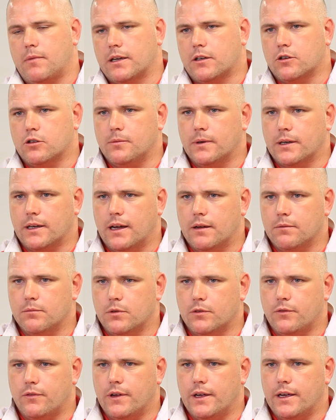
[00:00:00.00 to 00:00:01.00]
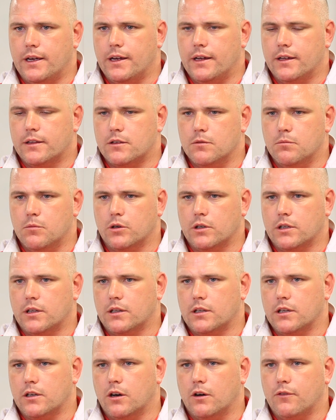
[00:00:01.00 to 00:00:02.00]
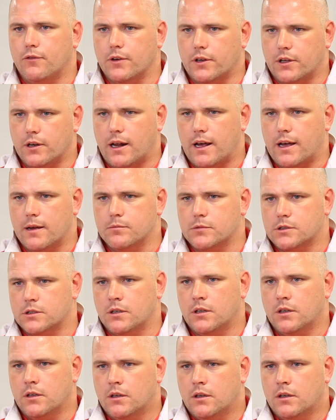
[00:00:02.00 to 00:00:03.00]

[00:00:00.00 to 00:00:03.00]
might come again with the money that they got for Grimes.